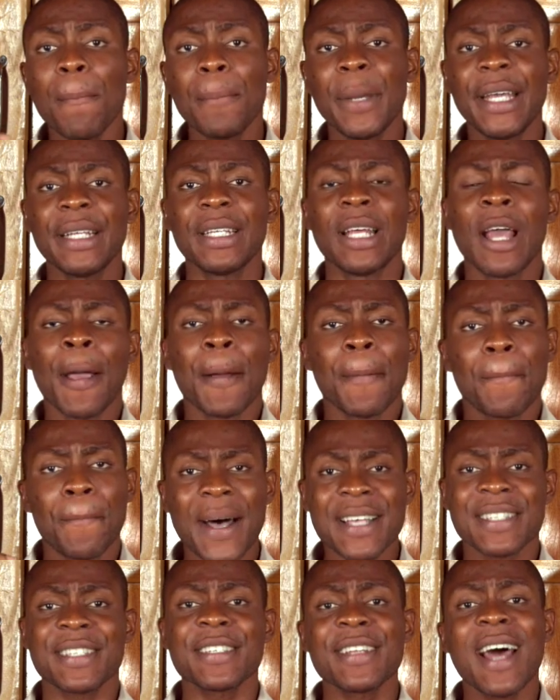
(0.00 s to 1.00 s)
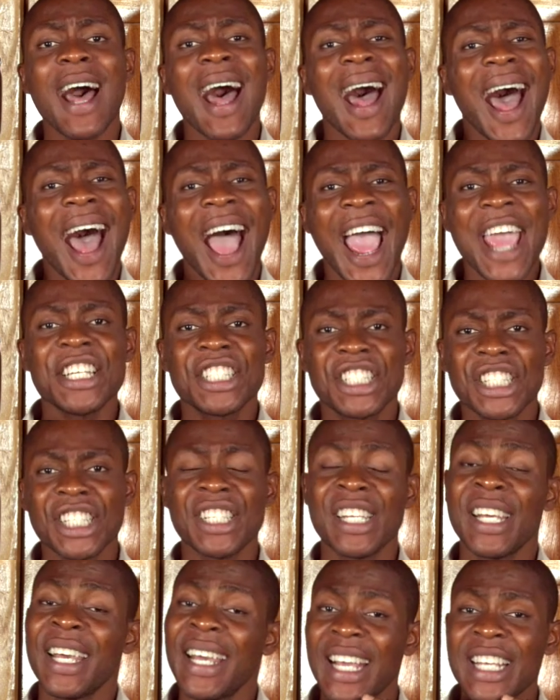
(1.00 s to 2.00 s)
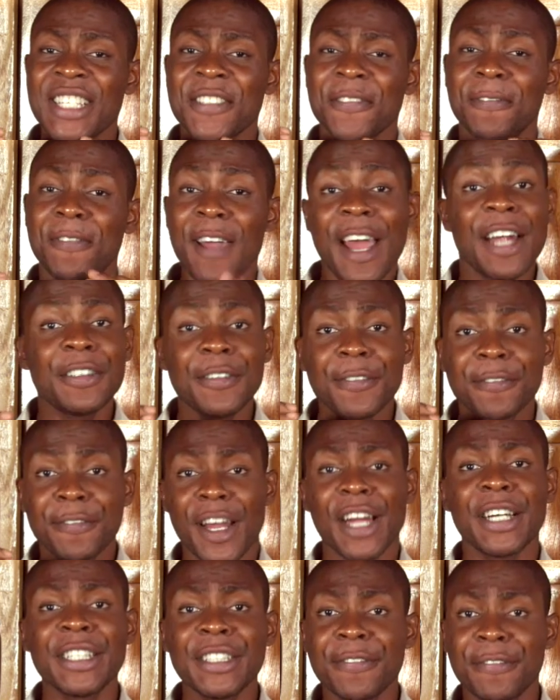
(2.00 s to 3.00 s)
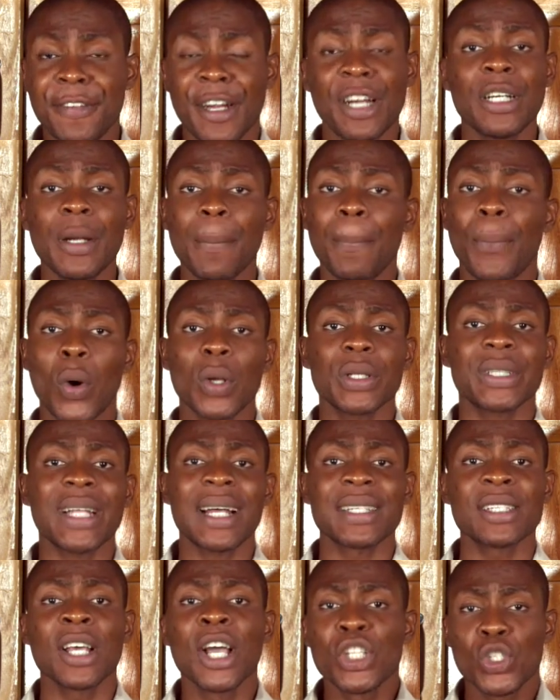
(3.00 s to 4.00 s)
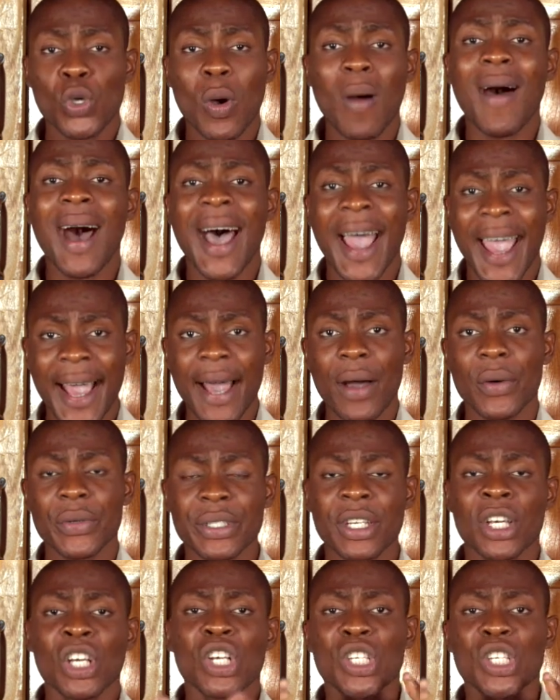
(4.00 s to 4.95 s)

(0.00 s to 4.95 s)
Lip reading: beings, personal hygiene is very, very, very important to our health.